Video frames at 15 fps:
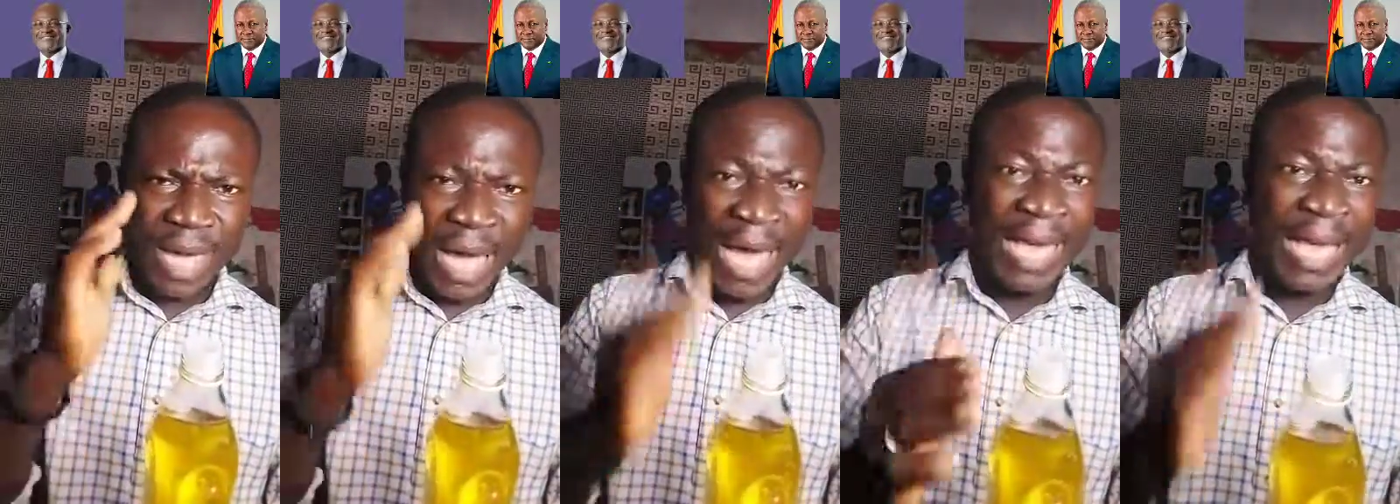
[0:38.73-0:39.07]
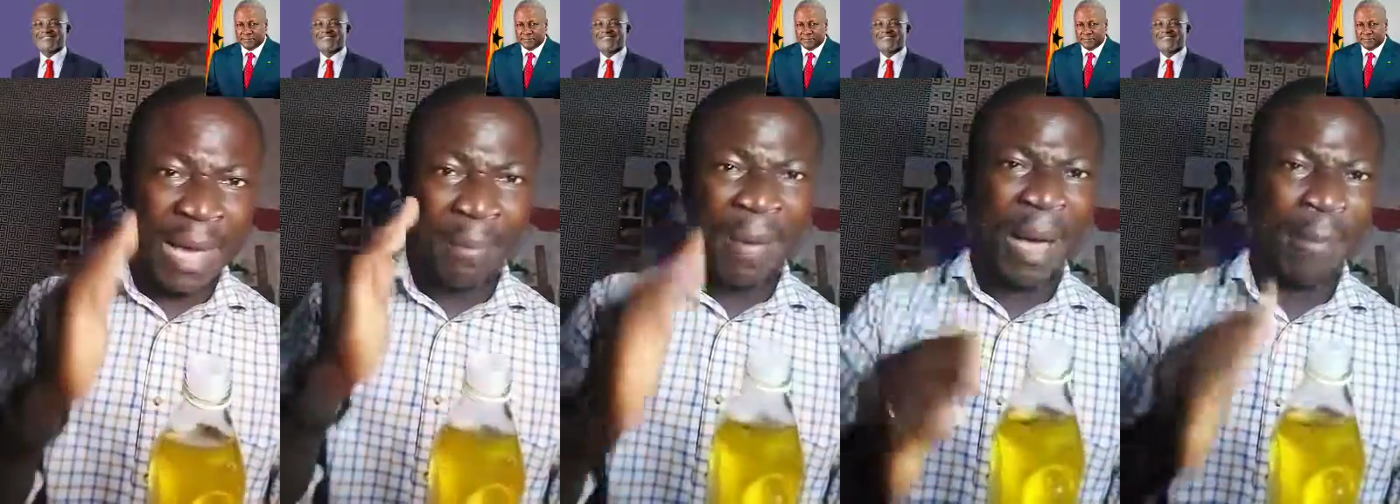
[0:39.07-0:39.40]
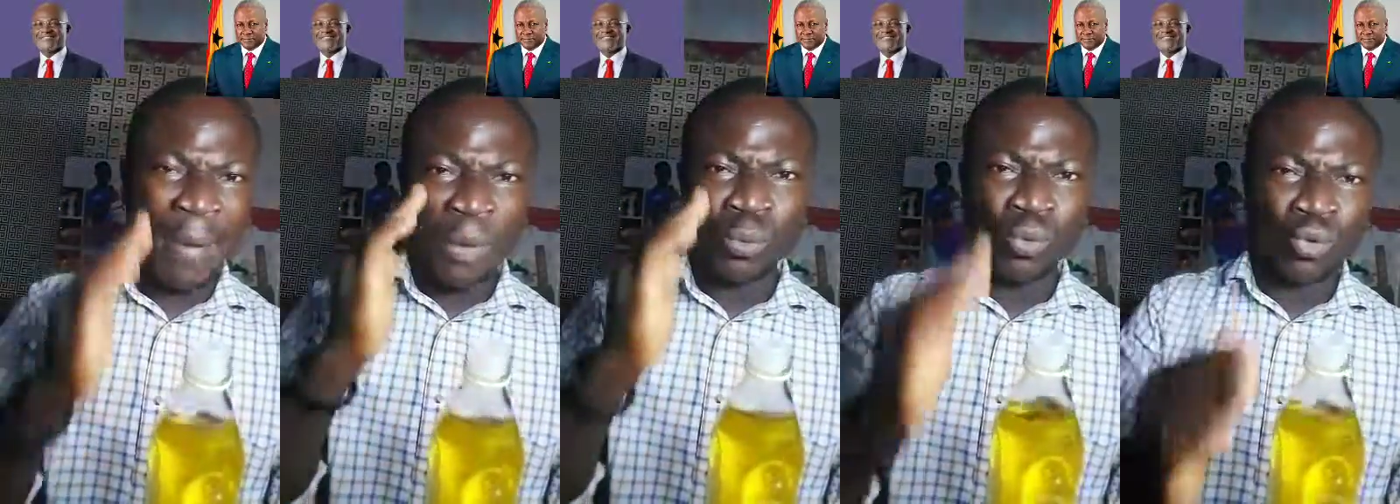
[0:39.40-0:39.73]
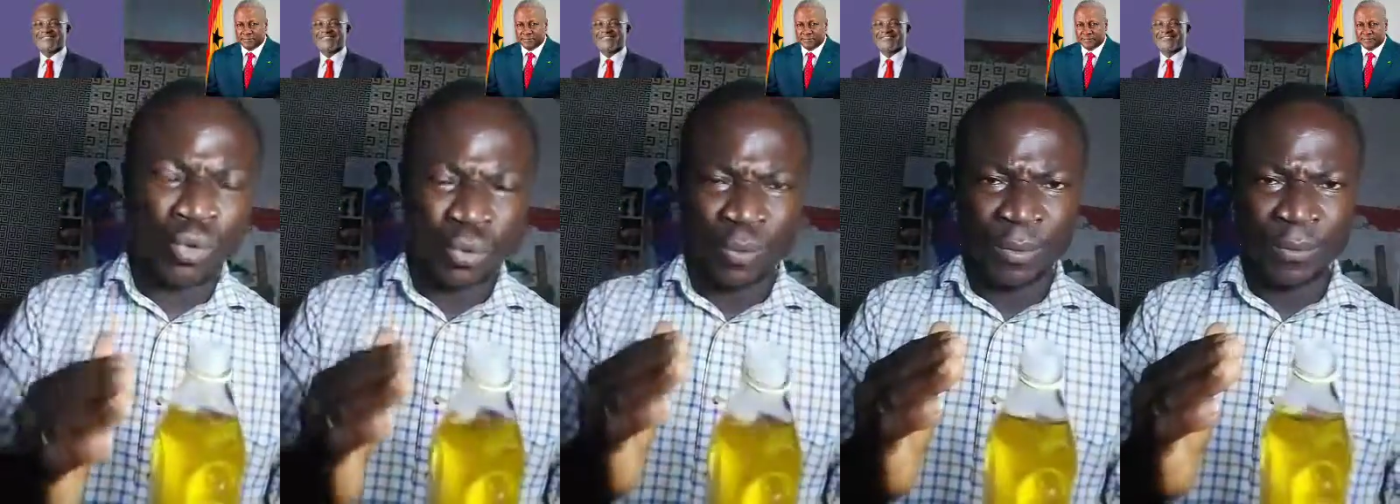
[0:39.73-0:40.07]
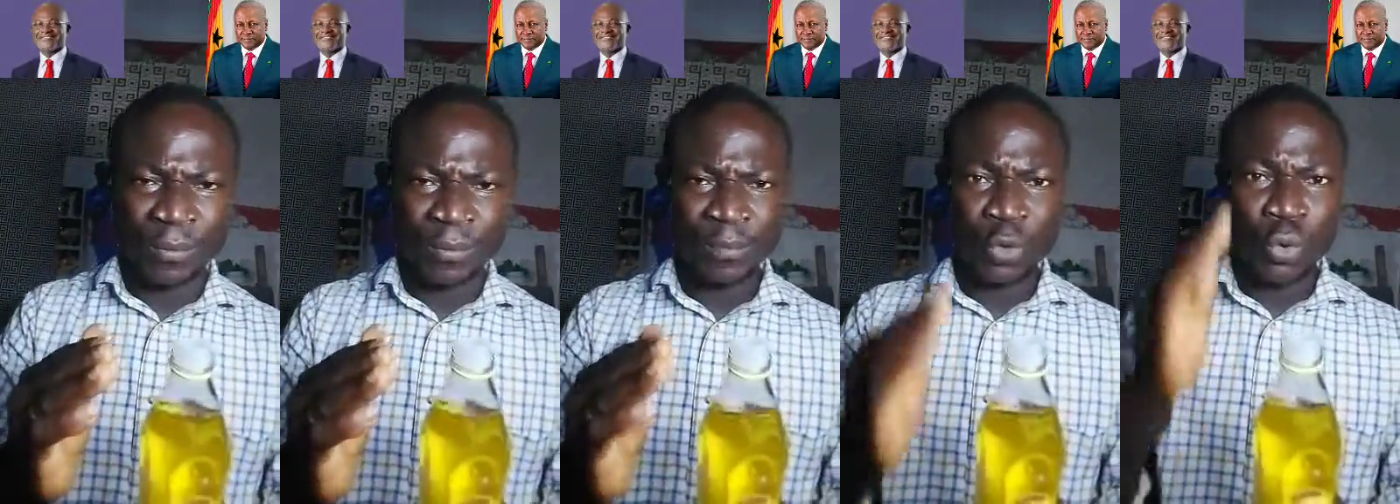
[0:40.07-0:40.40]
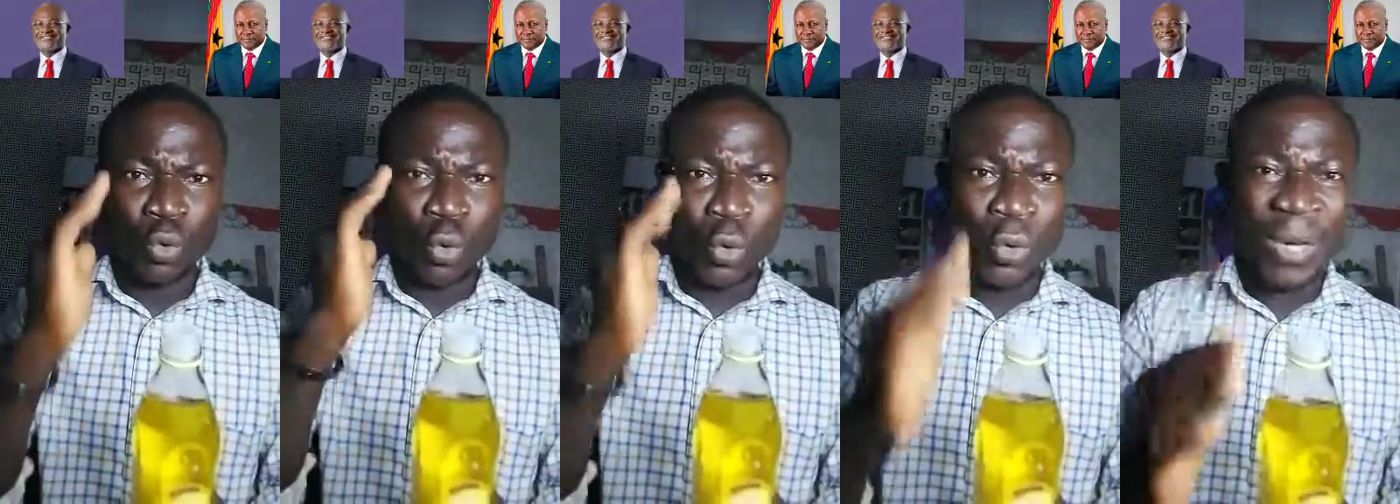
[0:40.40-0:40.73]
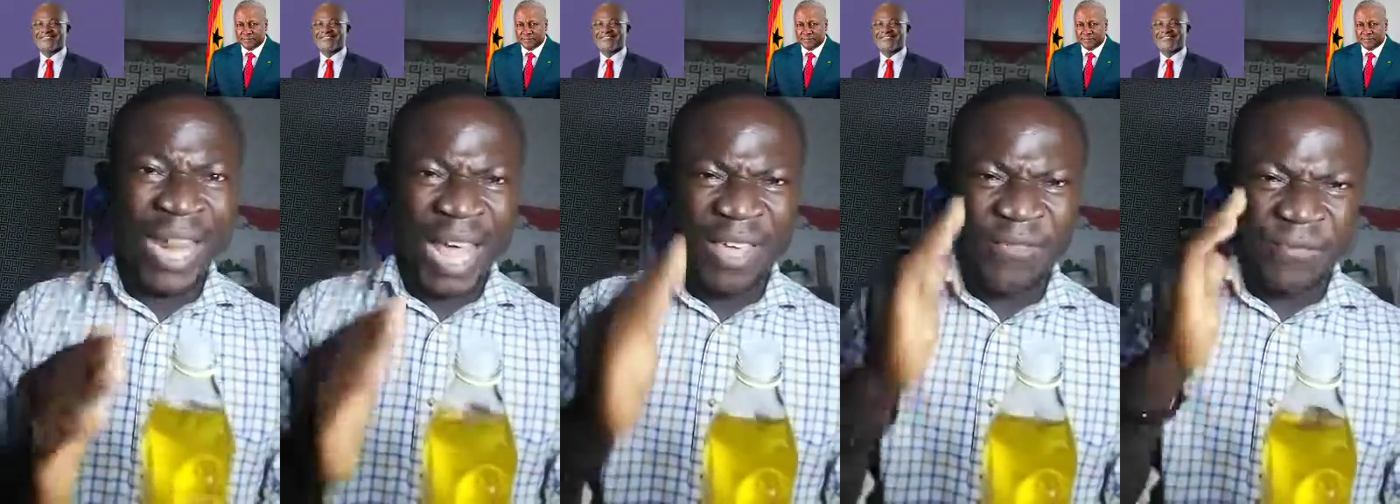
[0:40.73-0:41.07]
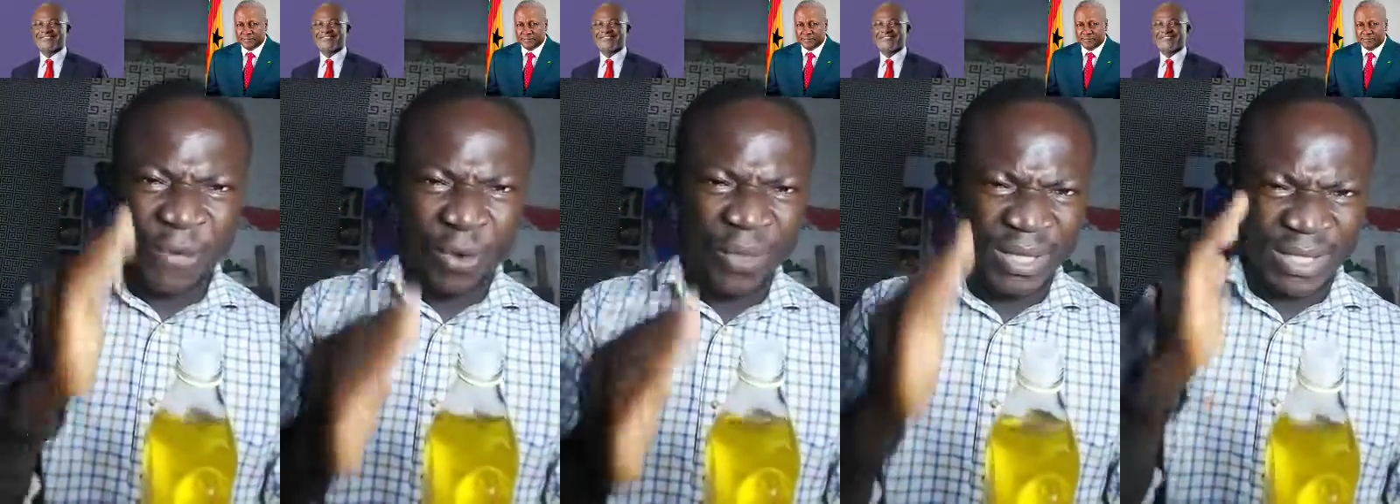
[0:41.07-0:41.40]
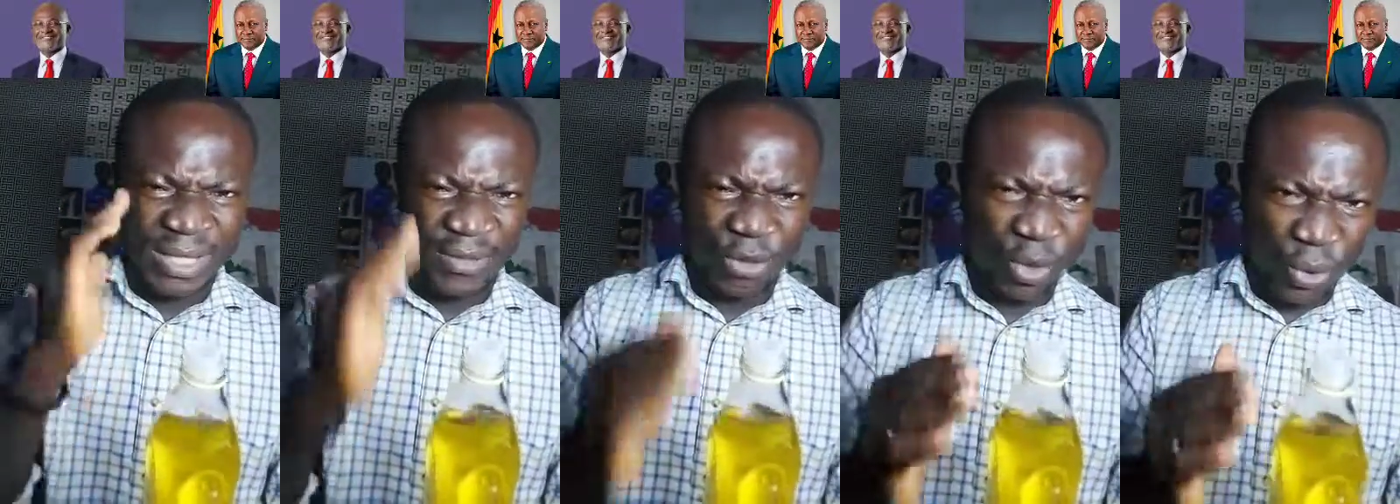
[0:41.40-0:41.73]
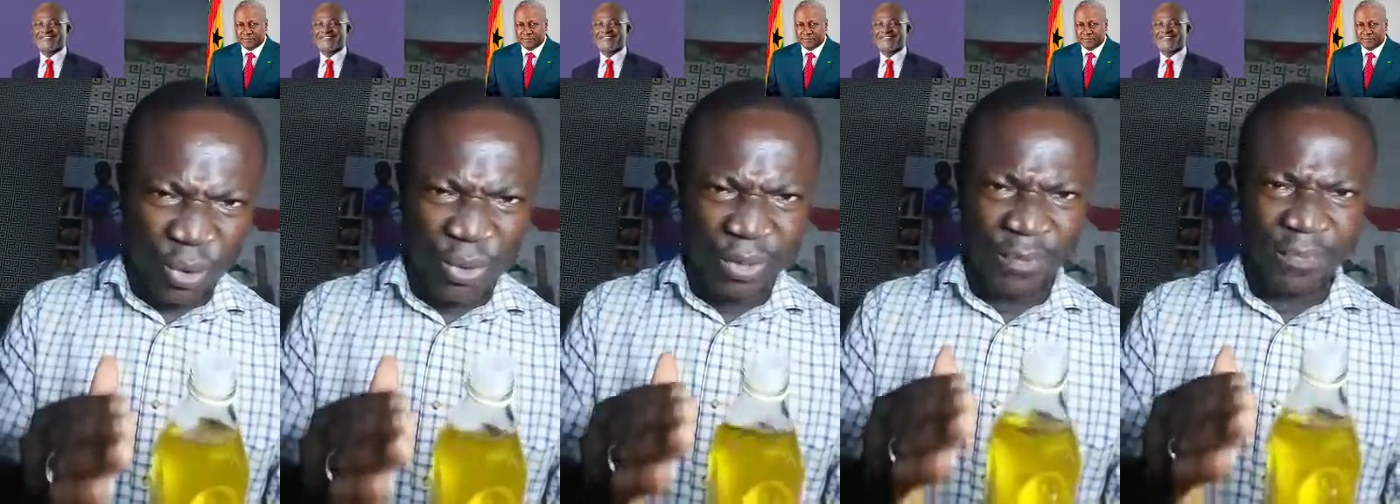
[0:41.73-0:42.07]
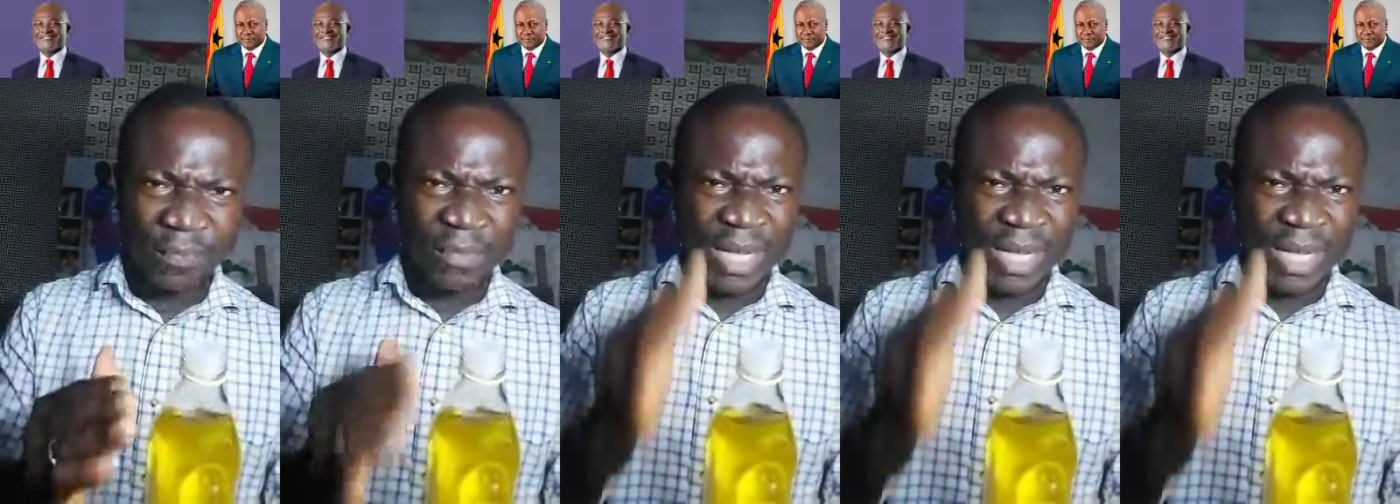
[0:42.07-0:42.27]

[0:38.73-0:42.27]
I am about to go live on TikTok,